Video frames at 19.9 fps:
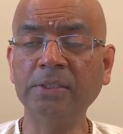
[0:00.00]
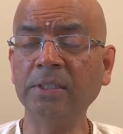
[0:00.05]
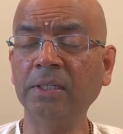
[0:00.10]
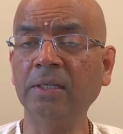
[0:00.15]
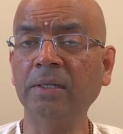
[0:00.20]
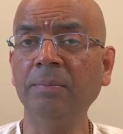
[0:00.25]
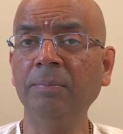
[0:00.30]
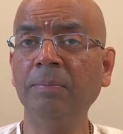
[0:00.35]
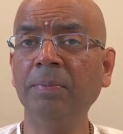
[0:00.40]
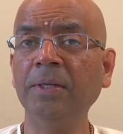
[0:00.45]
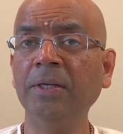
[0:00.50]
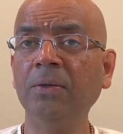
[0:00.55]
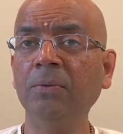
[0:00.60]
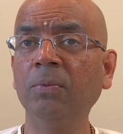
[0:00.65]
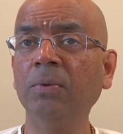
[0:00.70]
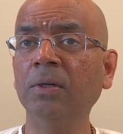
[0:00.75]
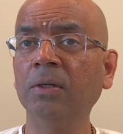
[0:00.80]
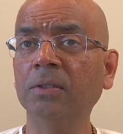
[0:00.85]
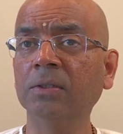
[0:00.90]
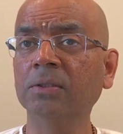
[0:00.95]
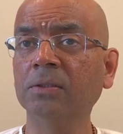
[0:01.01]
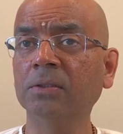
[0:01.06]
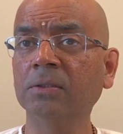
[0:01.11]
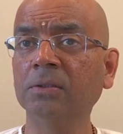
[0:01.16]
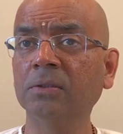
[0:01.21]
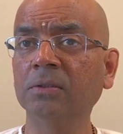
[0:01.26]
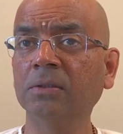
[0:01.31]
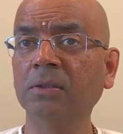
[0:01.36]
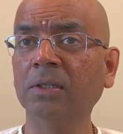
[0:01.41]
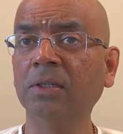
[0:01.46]
the complete works,
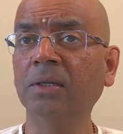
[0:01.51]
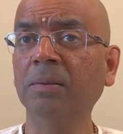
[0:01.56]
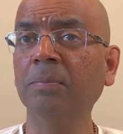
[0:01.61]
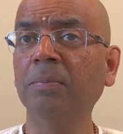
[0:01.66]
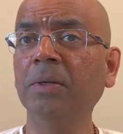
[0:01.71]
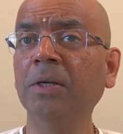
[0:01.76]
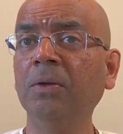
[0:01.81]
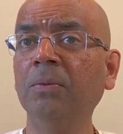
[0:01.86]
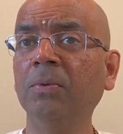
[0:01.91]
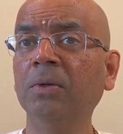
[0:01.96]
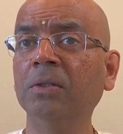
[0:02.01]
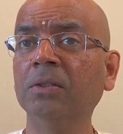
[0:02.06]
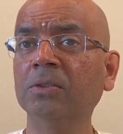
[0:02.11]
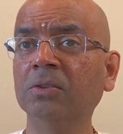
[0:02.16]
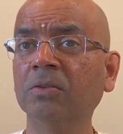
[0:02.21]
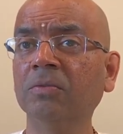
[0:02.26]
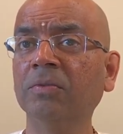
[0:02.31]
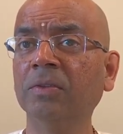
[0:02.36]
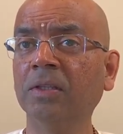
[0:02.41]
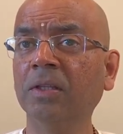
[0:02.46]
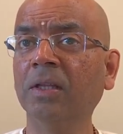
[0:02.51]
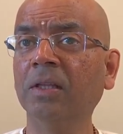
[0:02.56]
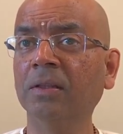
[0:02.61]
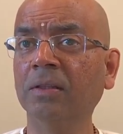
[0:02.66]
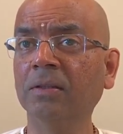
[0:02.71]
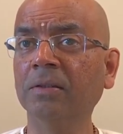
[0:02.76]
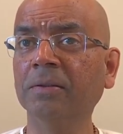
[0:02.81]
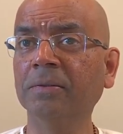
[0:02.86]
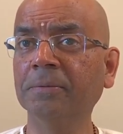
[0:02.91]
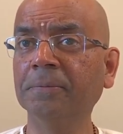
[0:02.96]
the complete works of
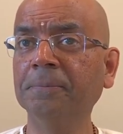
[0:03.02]
Vedanta.